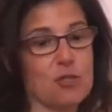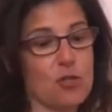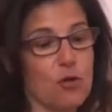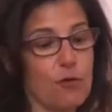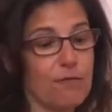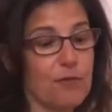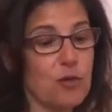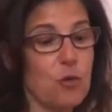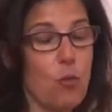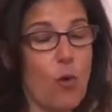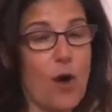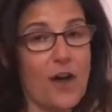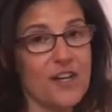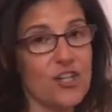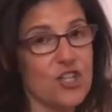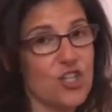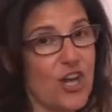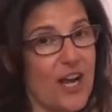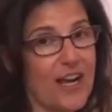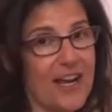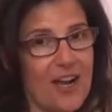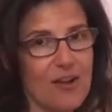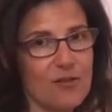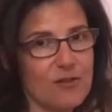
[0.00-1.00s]
So if you want
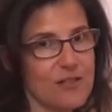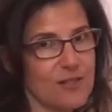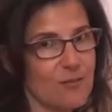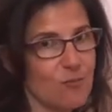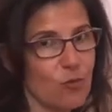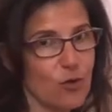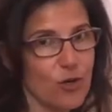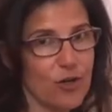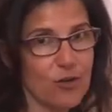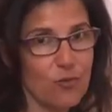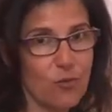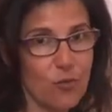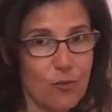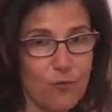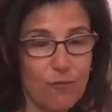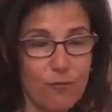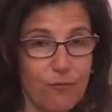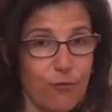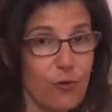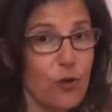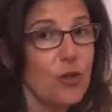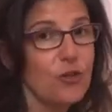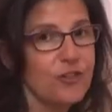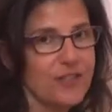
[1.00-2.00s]
to check out some
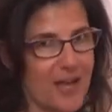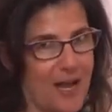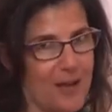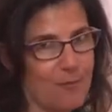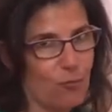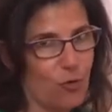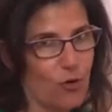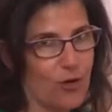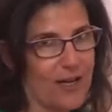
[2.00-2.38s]
full-time